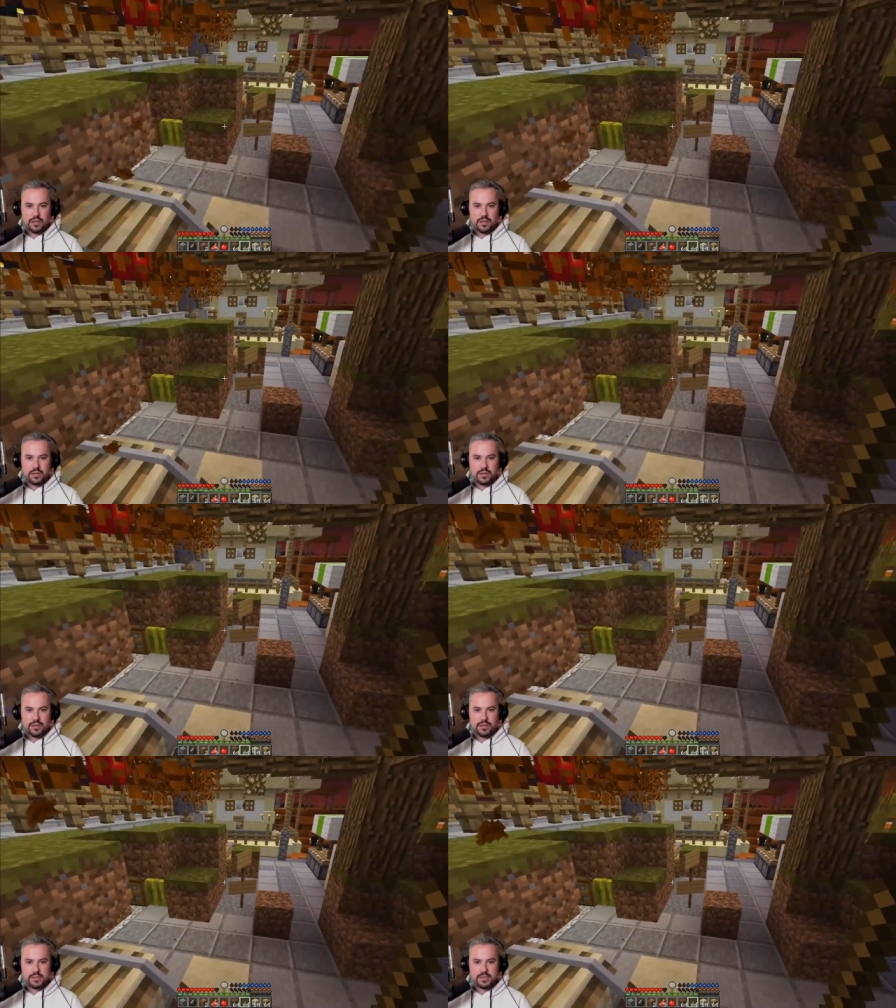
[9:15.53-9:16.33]
too. All
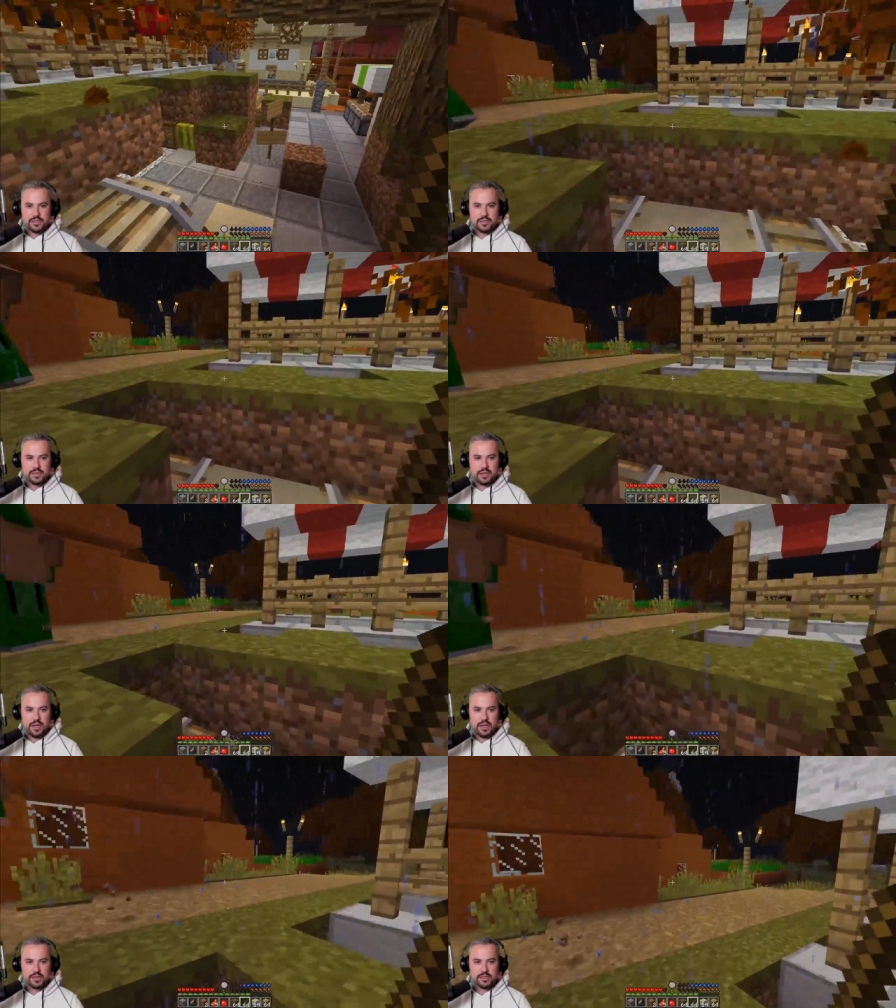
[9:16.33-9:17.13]
right. This is uh, nice. It's
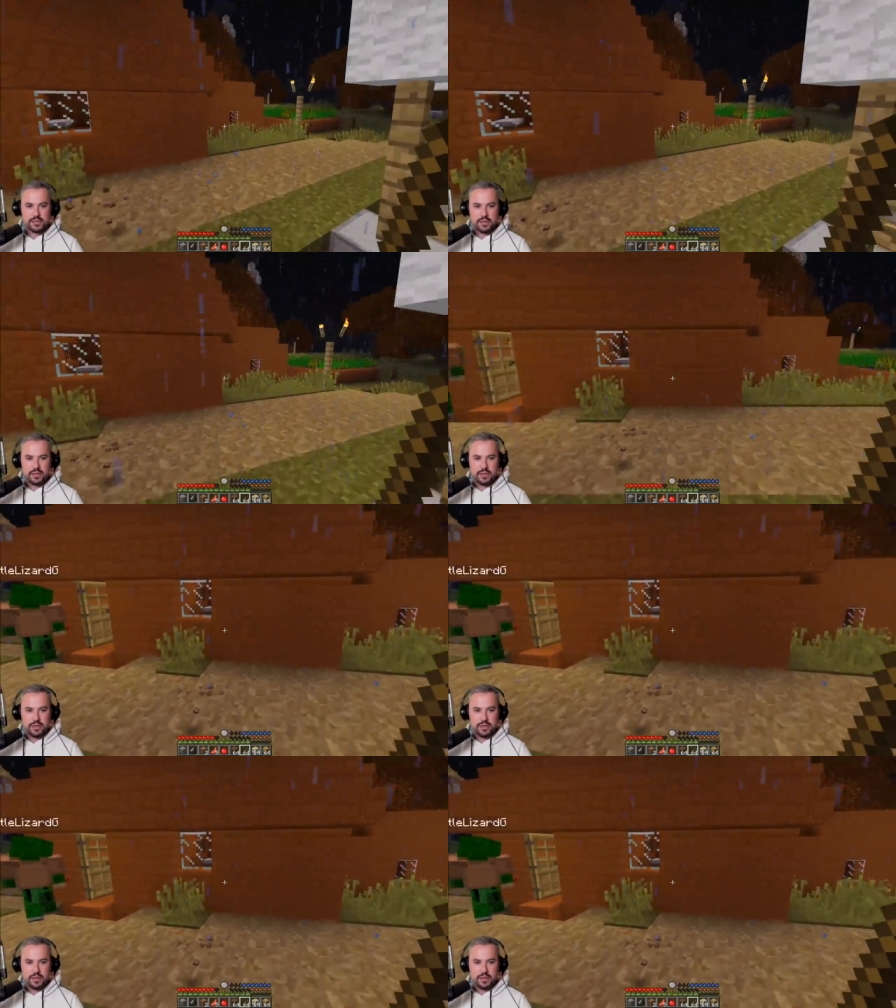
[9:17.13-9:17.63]
nighttime. Quick.